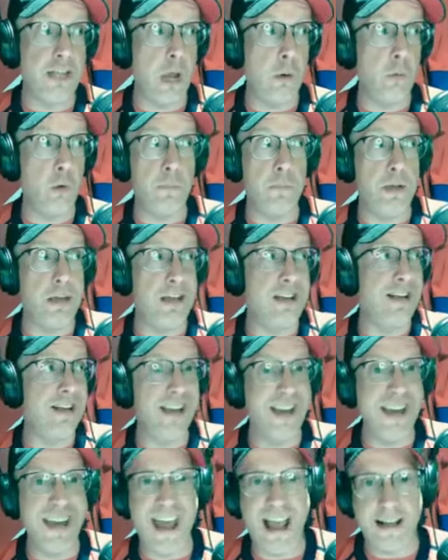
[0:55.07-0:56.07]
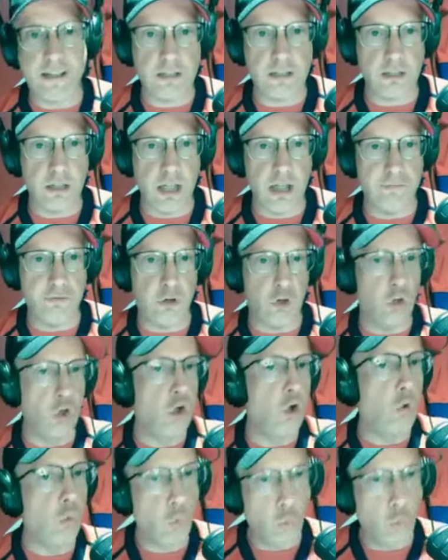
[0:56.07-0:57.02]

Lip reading: they would be next level